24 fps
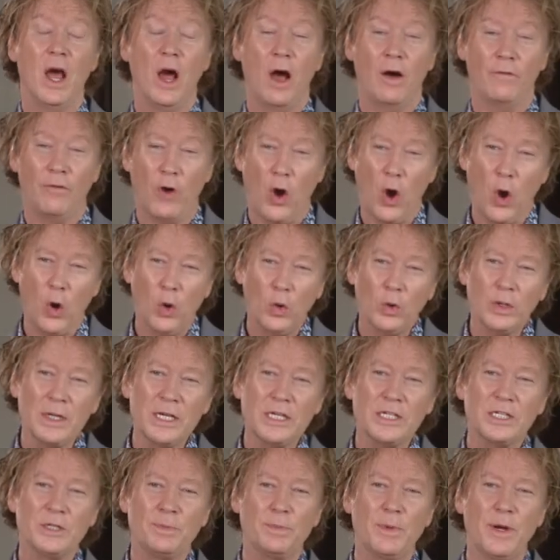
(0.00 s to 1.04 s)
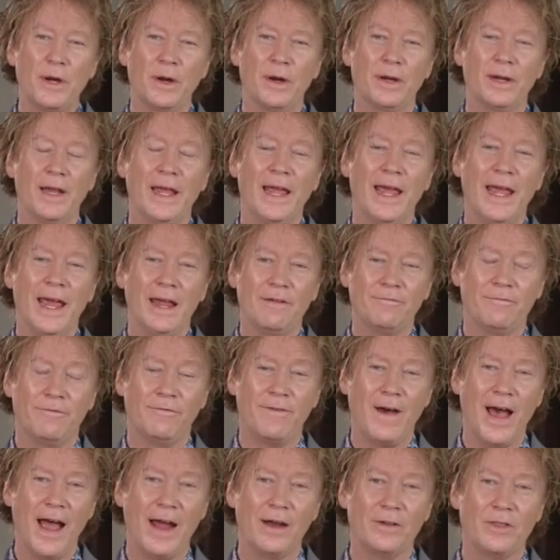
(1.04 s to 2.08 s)
of Holy Spirit and
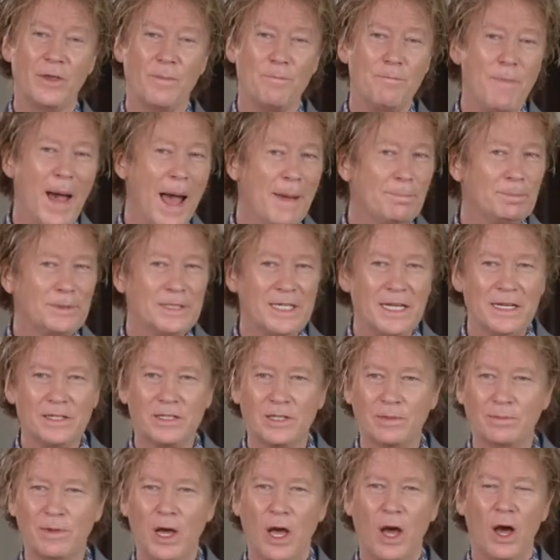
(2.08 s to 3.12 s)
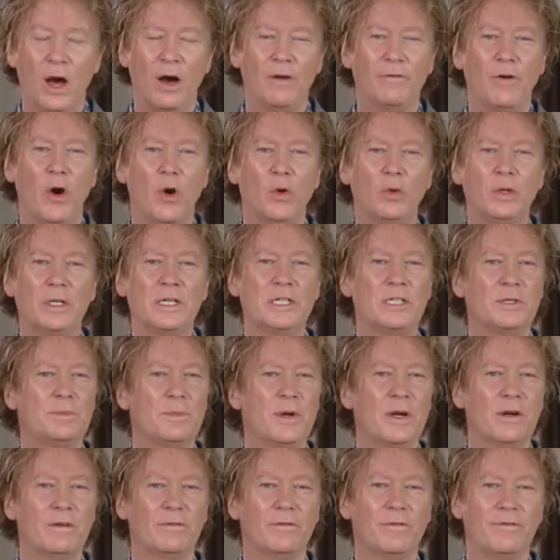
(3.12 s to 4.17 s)
fire, the baptism of Holy
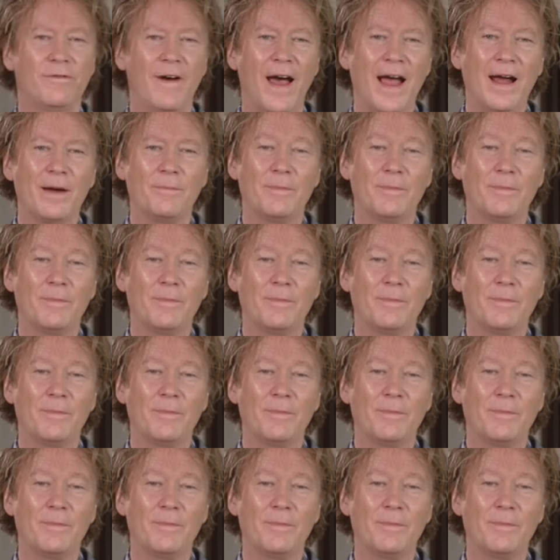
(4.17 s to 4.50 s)
Spirit and fire?